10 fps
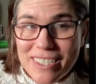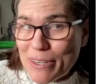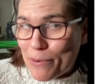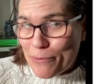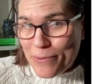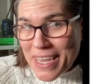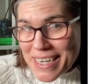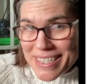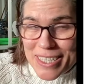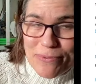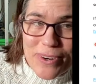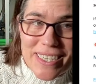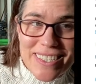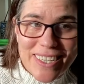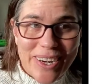different feet and
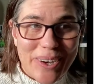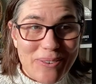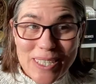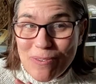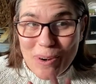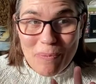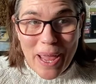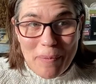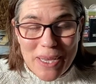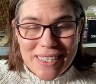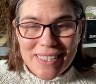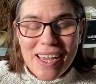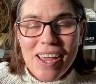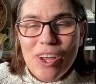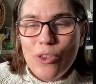different, you know, different babies.